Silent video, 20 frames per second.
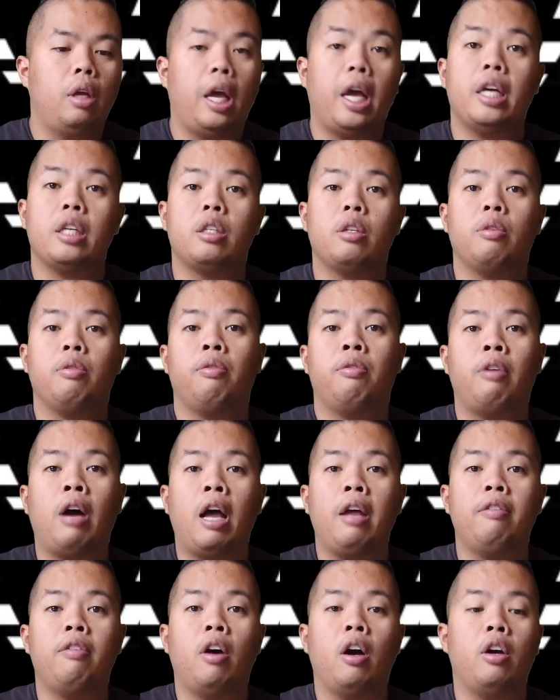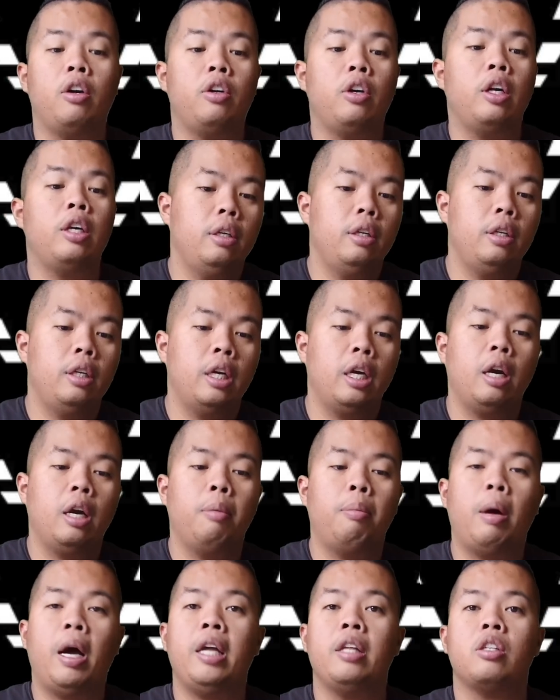has 500
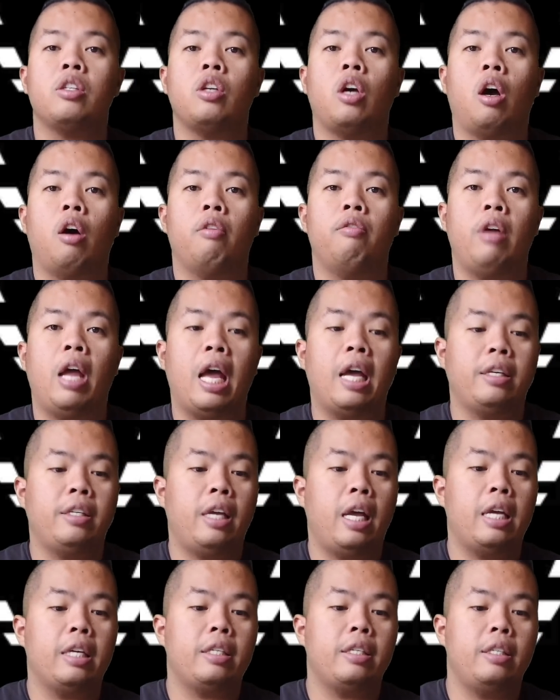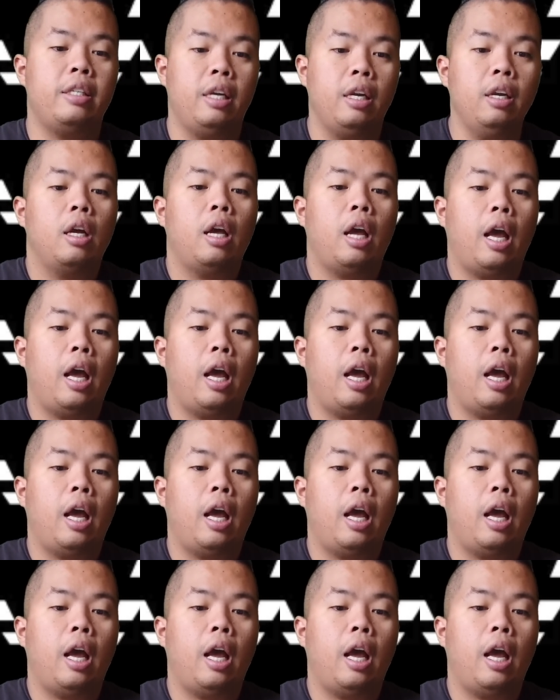gigabytes of SSD,